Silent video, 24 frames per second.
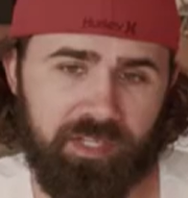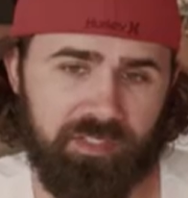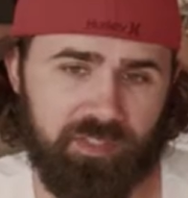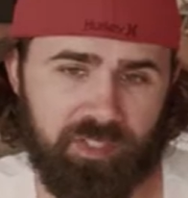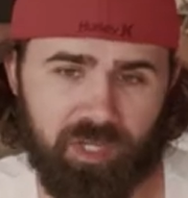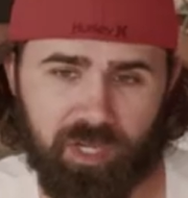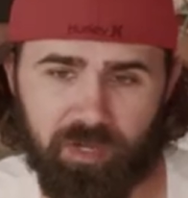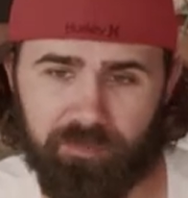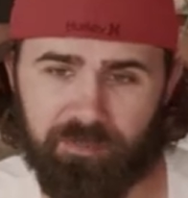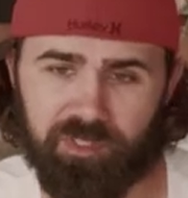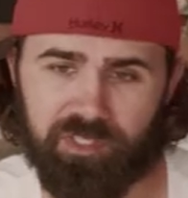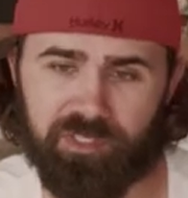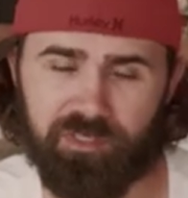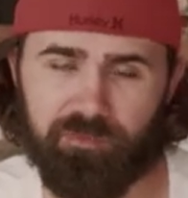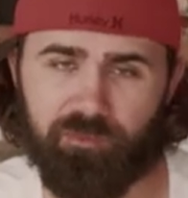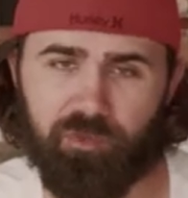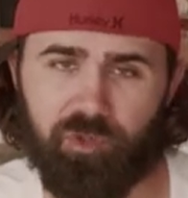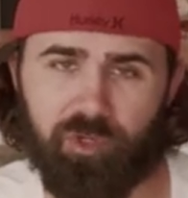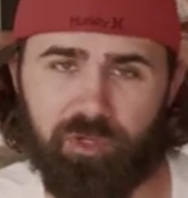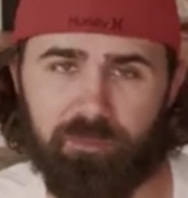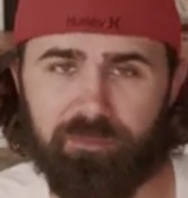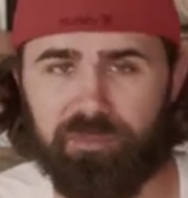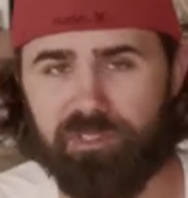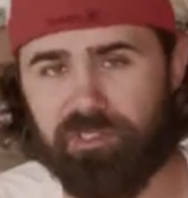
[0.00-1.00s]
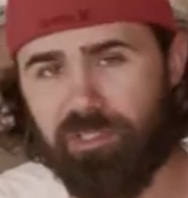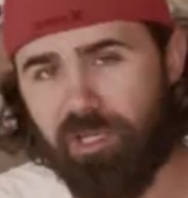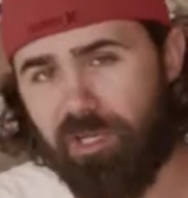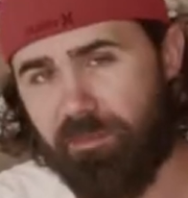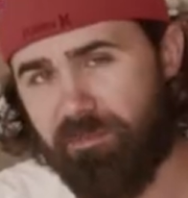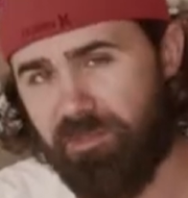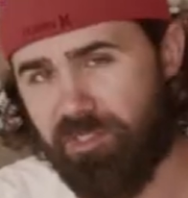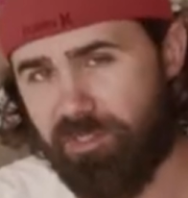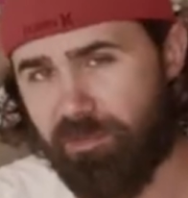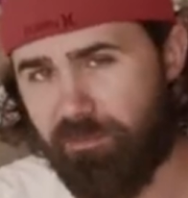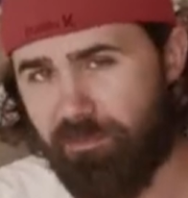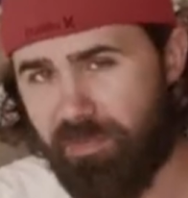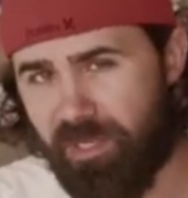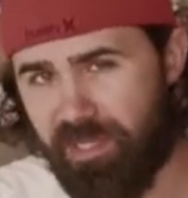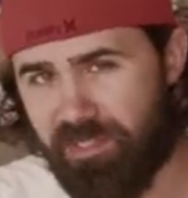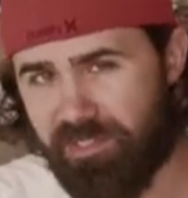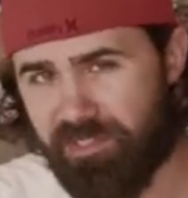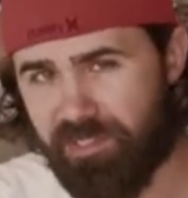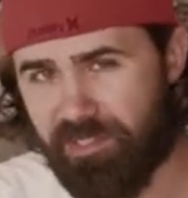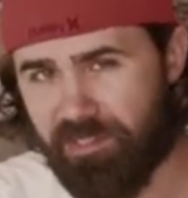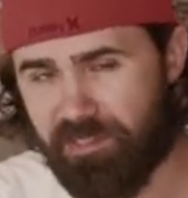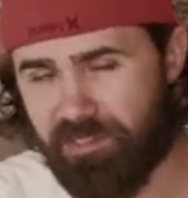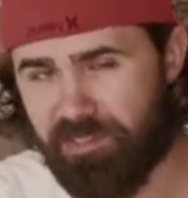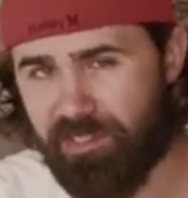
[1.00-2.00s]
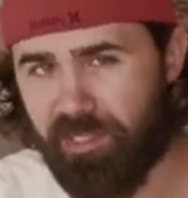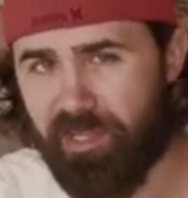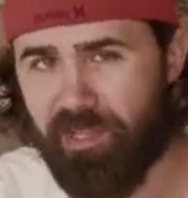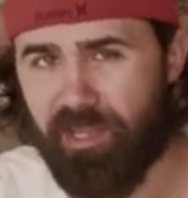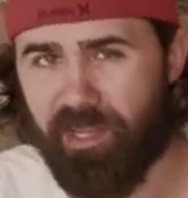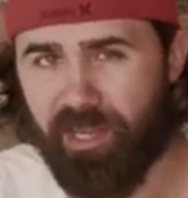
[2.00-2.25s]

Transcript: taught me some ropes, taught me some basics,